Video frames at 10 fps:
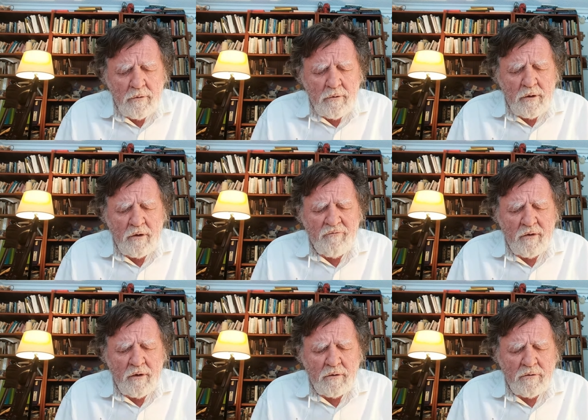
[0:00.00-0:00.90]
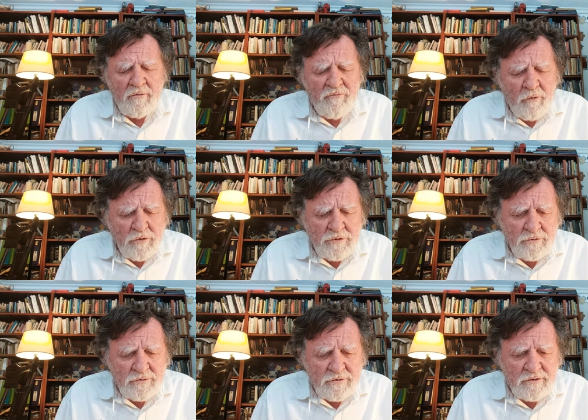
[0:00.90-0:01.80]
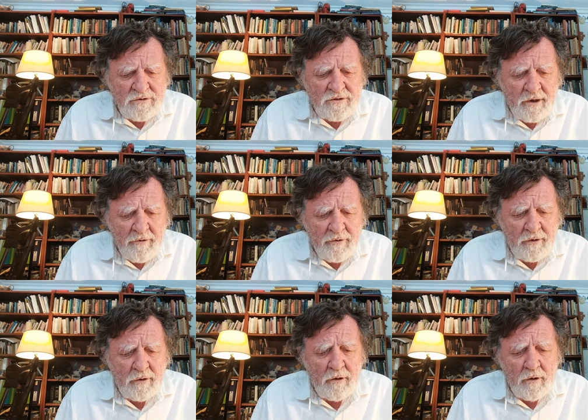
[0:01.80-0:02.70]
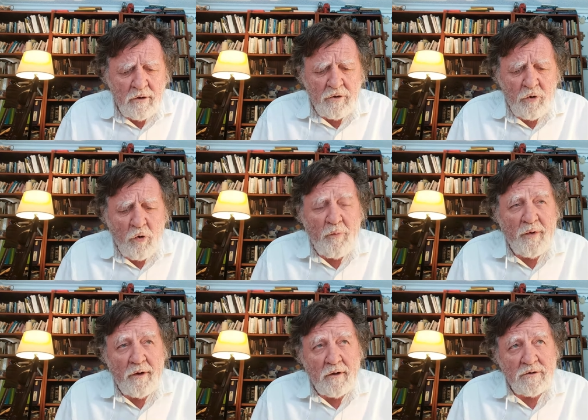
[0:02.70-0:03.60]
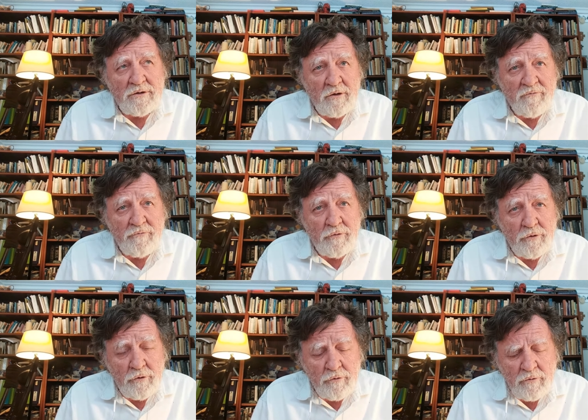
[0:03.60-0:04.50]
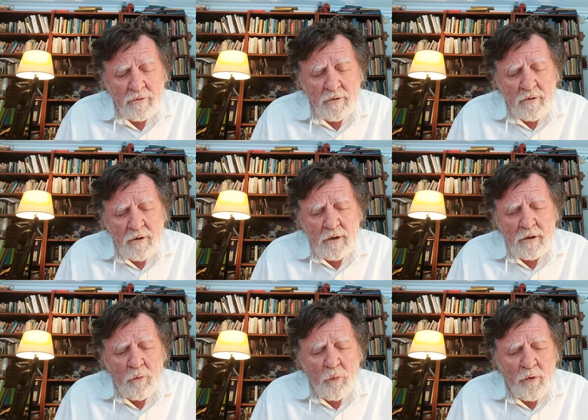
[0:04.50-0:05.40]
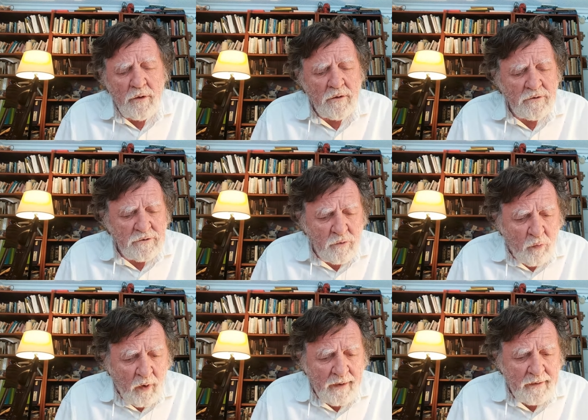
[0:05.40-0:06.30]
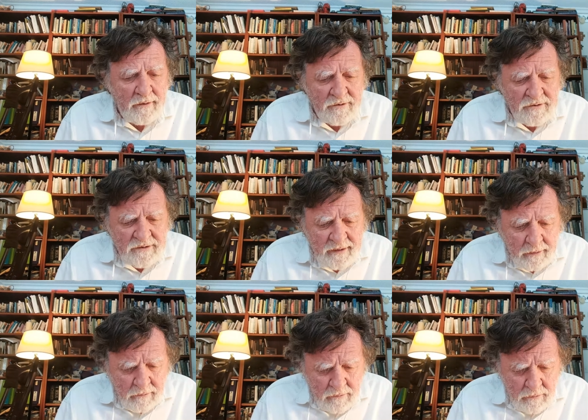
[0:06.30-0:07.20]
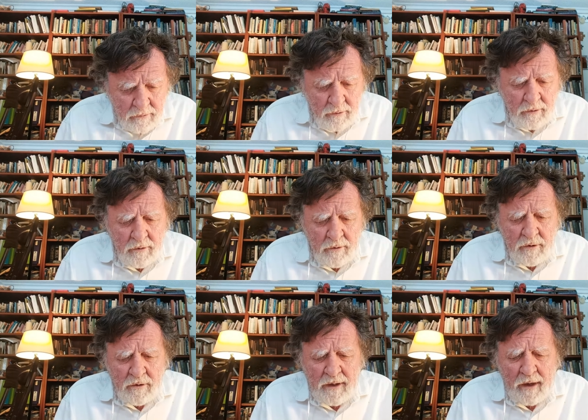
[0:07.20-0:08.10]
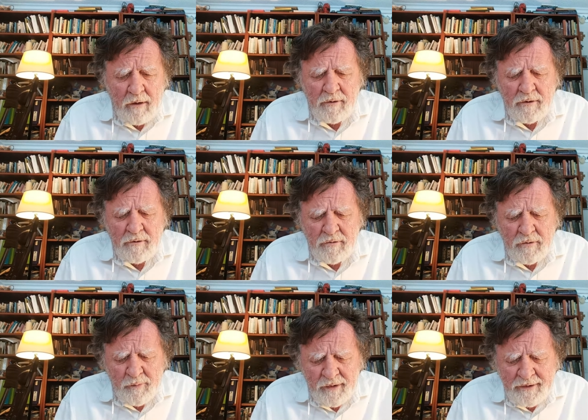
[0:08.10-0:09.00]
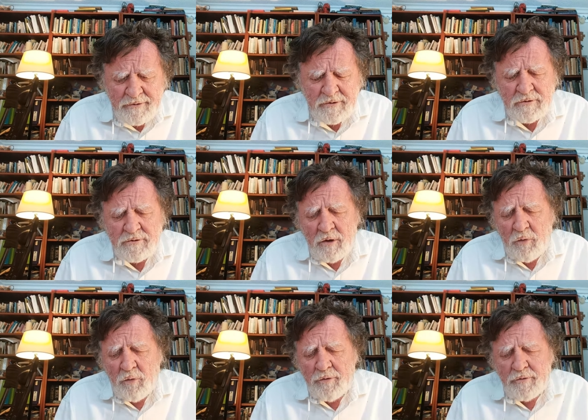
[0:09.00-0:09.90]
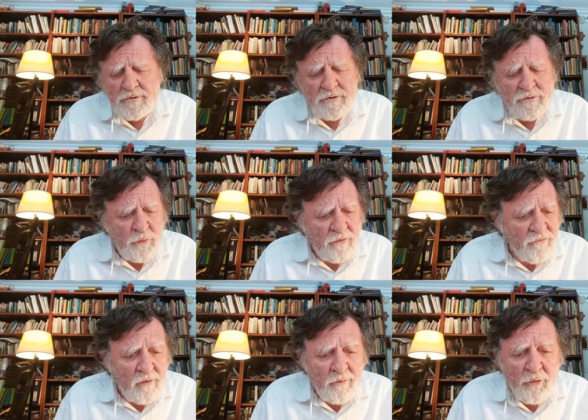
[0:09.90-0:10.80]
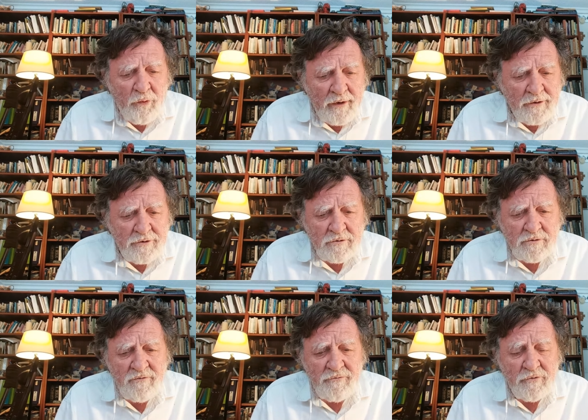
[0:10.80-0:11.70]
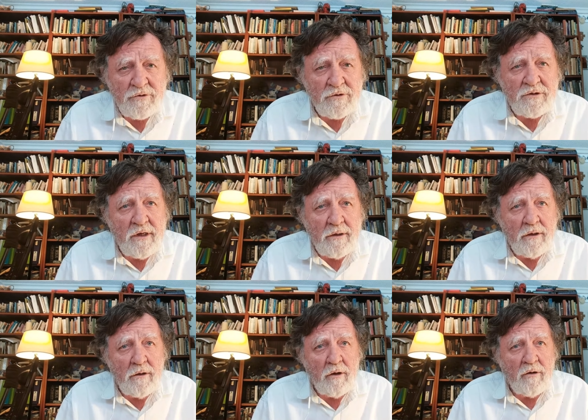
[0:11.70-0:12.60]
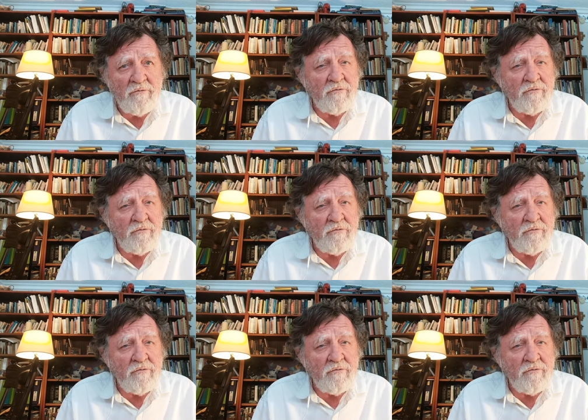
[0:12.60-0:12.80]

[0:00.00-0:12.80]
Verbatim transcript: in, in devotional sincerity to open ourselves to you in a wordless, quiet descent down into the places where there's these reverberations of your sustaining love